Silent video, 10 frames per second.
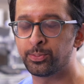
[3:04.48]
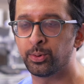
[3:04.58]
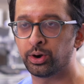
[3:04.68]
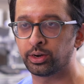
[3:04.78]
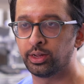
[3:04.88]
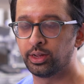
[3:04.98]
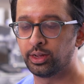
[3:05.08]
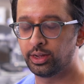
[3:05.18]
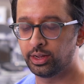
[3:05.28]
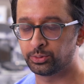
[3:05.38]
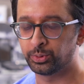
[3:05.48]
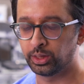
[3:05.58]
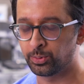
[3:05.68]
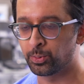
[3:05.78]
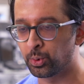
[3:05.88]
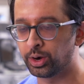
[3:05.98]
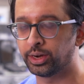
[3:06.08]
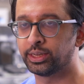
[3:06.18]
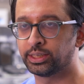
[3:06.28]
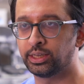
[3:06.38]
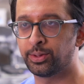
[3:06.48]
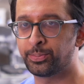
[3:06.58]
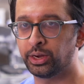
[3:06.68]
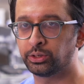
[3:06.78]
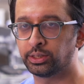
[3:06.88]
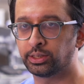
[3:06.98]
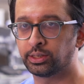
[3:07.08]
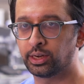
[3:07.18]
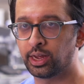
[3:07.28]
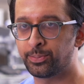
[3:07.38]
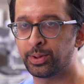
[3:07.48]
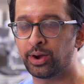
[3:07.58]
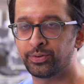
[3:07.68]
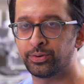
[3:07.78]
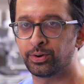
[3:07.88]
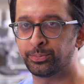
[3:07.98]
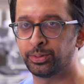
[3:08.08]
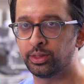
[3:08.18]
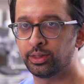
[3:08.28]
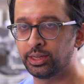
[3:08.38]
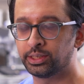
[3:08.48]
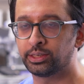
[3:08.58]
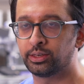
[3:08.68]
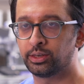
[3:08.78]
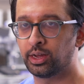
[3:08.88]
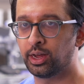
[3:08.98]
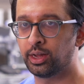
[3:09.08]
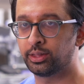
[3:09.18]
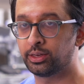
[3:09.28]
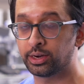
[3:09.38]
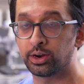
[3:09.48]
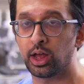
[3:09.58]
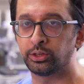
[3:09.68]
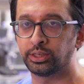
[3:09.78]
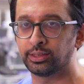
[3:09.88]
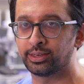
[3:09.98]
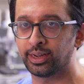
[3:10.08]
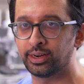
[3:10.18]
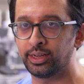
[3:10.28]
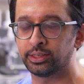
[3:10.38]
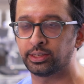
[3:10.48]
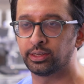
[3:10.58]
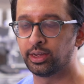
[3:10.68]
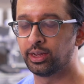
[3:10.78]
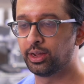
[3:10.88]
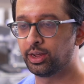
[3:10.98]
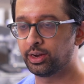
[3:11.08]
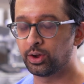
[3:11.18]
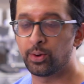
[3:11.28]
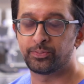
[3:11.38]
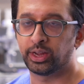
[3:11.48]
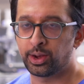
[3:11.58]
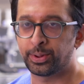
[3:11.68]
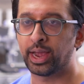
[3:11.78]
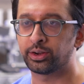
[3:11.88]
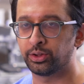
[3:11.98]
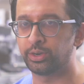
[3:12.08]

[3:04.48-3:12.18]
work. It's really rewarding to see the patients kind of benefit from these technologies and techniques to hopefully get back to their